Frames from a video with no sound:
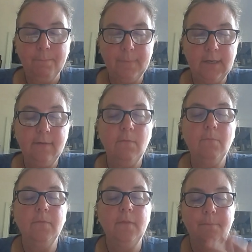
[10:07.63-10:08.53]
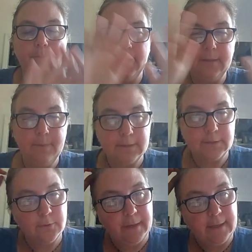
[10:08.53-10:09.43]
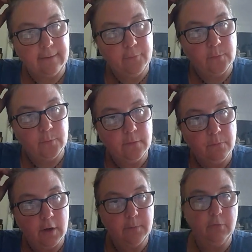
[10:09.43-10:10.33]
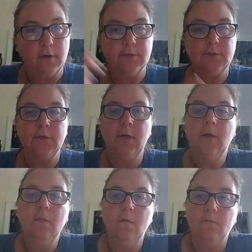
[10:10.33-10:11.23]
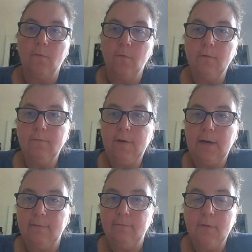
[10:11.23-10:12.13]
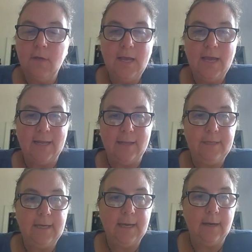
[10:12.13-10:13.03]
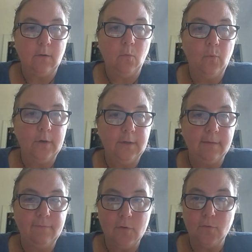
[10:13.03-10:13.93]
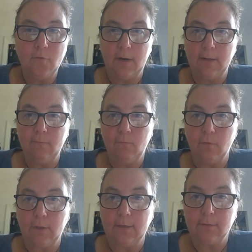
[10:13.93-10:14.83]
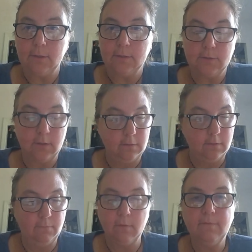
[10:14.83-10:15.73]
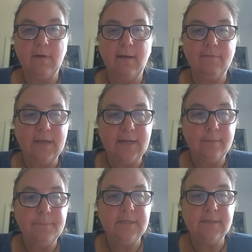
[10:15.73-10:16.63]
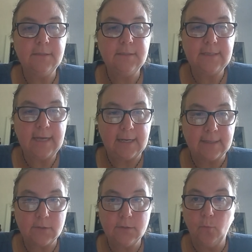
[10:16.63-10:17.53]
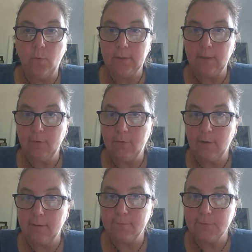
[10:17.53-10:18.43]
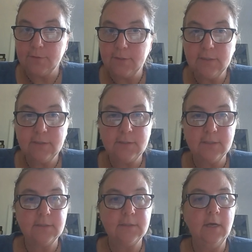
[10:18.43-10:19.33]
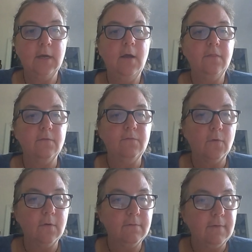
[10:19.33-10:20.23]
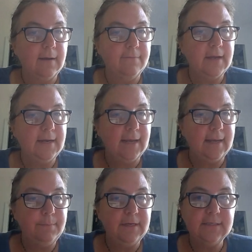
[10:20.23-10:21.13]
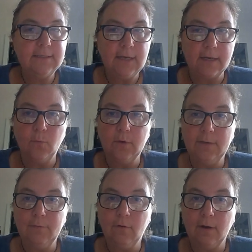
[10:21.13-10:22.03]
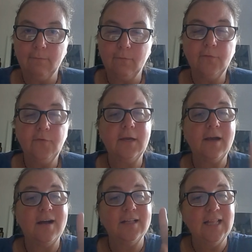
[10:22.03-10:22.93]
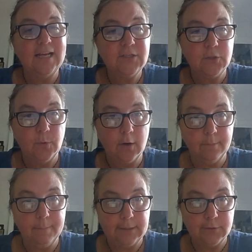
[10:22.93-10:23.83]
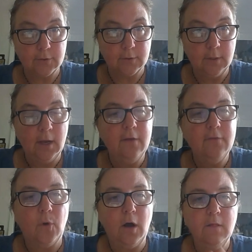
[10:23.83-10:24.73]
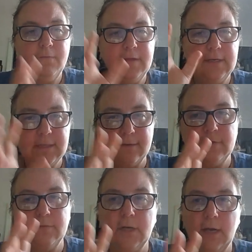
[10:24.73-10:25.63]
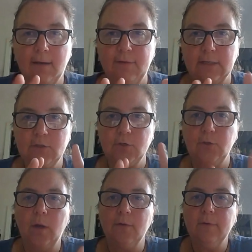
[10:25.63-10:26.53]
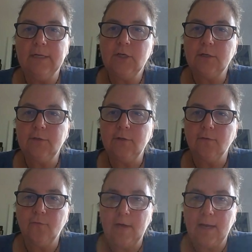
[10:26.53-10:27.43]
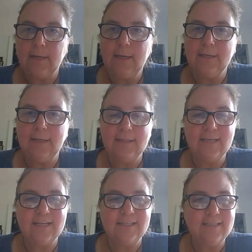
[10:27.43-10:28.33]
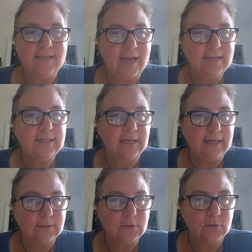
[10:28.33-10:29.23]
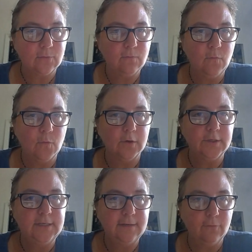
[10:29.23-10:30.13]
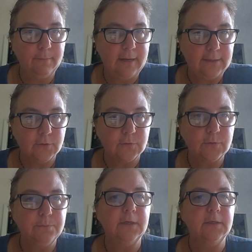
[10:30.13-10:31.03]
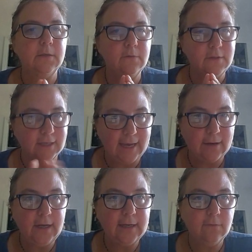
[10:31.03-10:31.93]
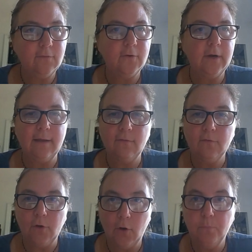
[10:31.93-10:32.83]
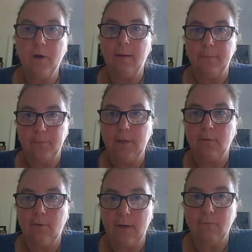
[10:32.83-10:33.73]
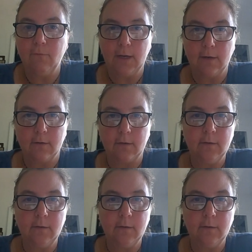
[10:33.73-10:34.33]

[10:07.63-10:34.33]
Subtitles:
But the big picture, painting everyone with a broad brush, the 4 or 5 in AP Calc will give you credit for calculus. The 4 or 5 in AP Stats will give you credit for statistics. The 4 or 5 in AP Psych will give you credit for Psych unless you are a major. So all of these have different caveats. So you want to reach out to your SPAC and get the exact answer for different majors. But the Calc answer is no problem. You get credit for Calc.